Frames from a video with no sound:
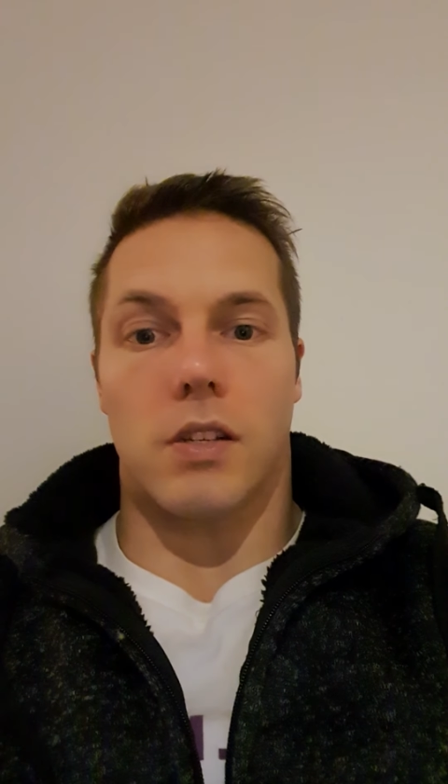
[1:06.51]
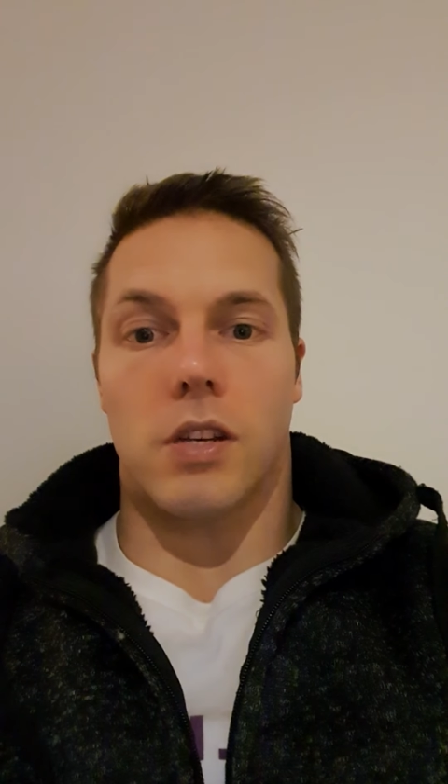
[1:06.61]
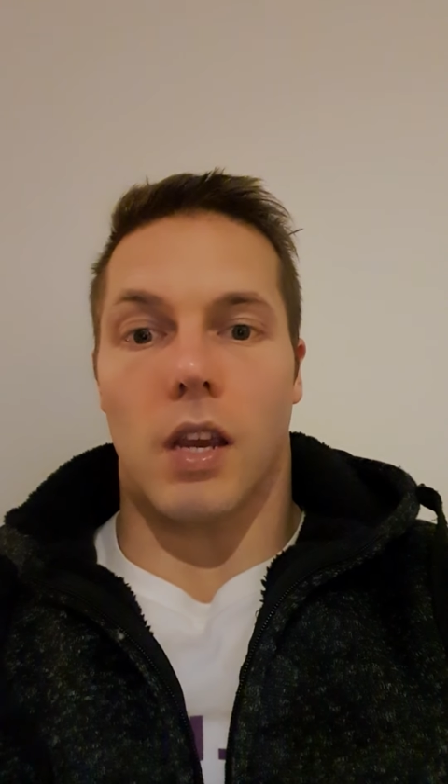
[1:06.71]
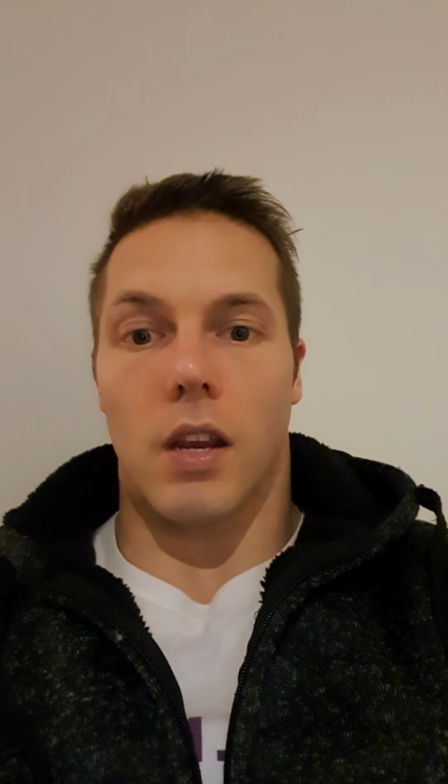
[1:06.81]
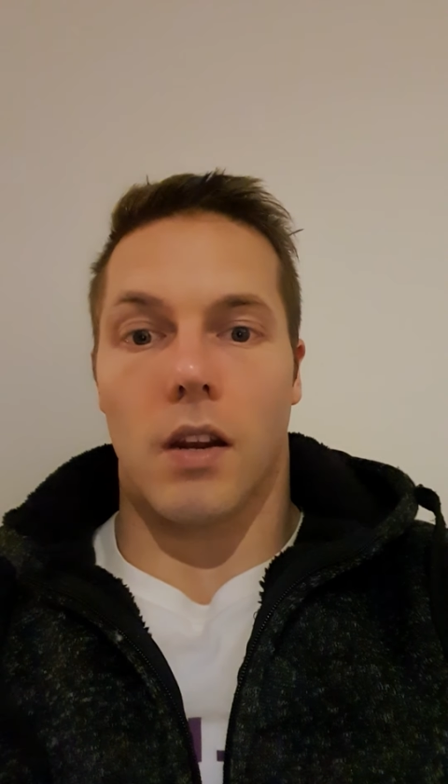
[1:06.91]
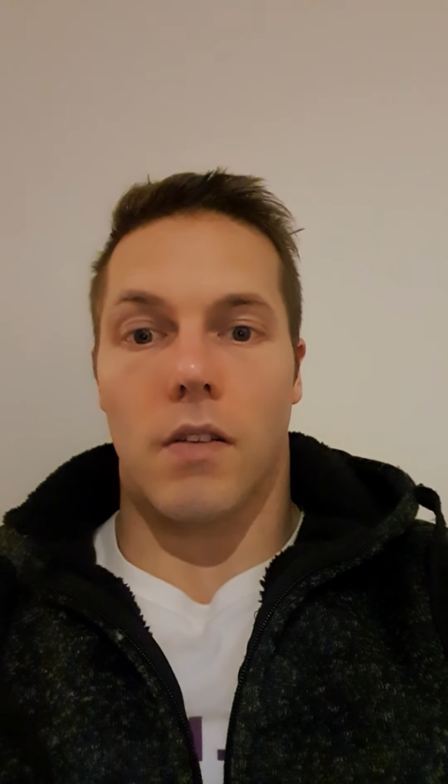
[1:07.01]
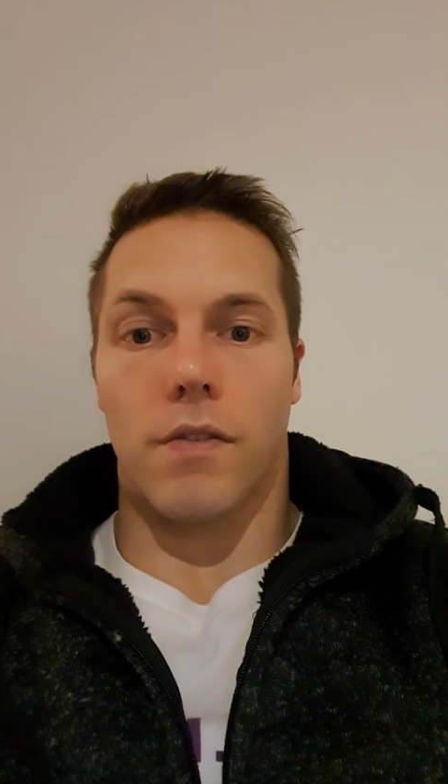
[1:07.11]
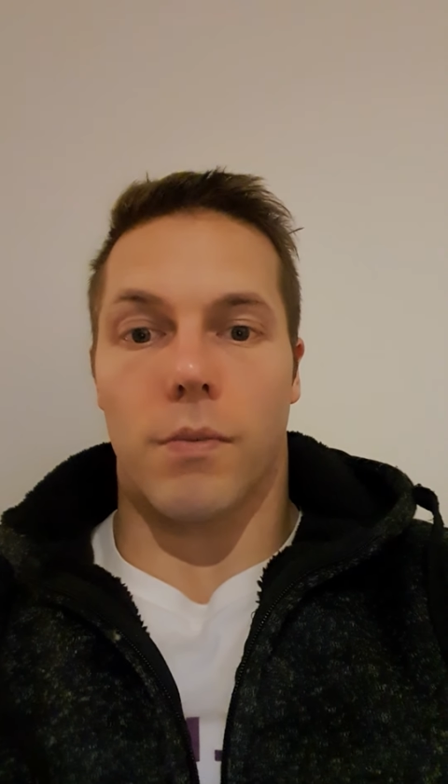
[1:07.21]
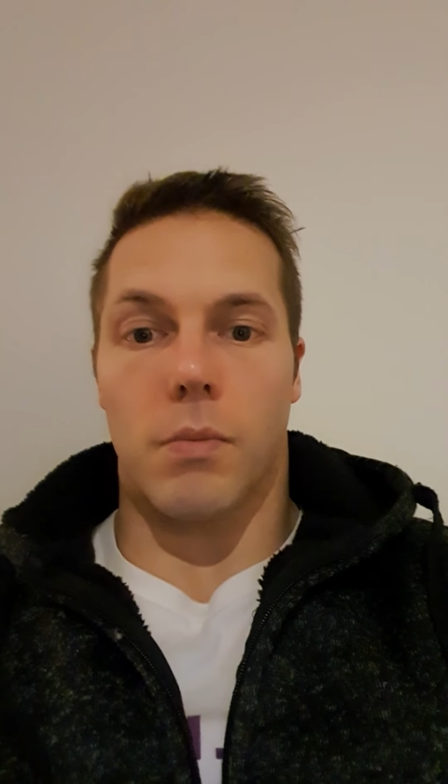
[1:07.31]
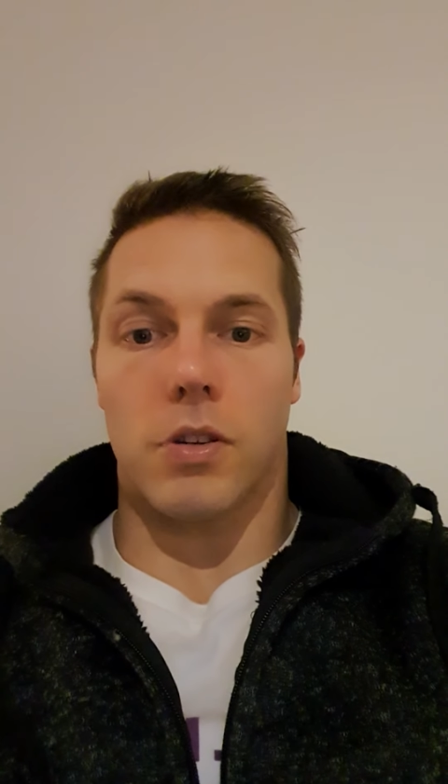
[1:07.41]
chicken
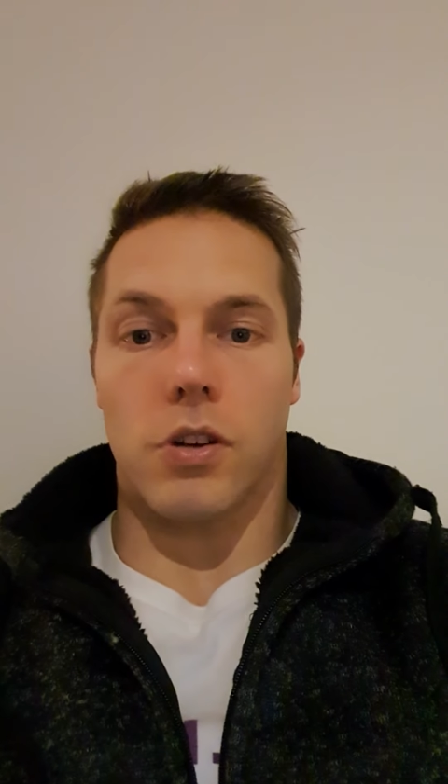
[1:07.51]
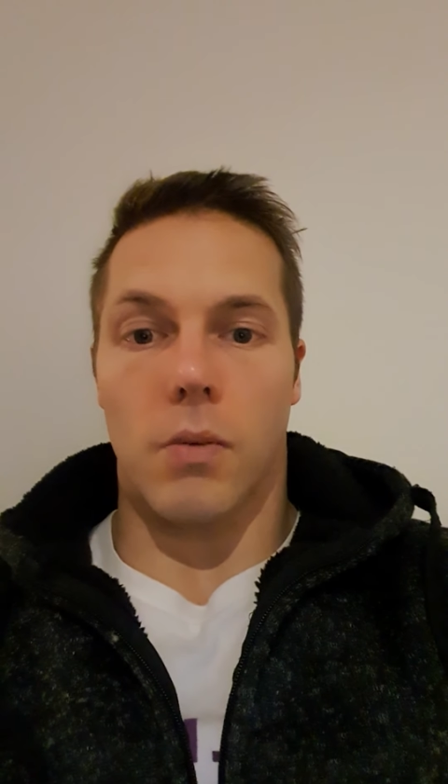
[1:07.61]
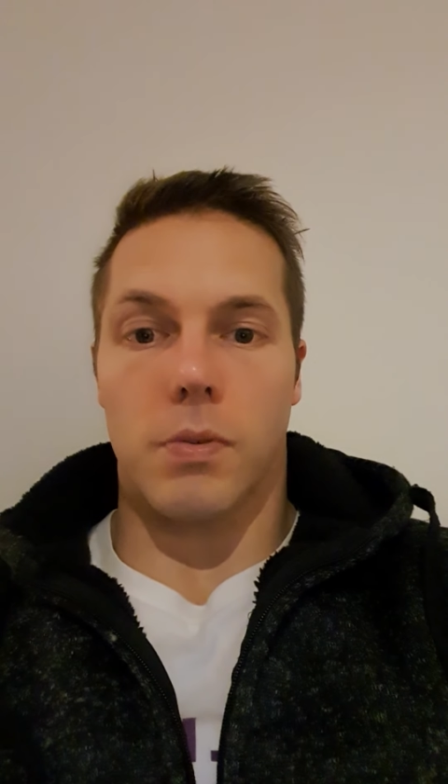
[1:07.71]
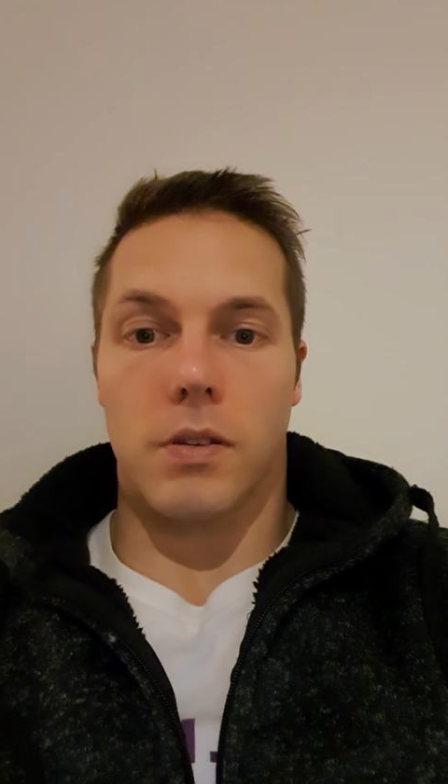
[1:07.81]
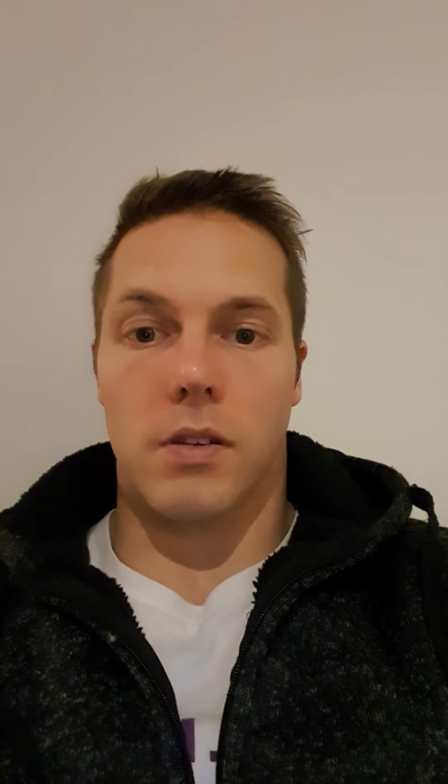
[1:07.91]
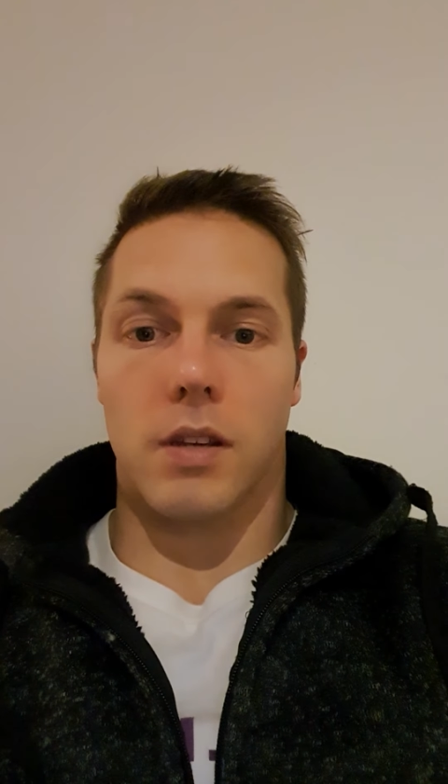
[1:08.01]
from the shops,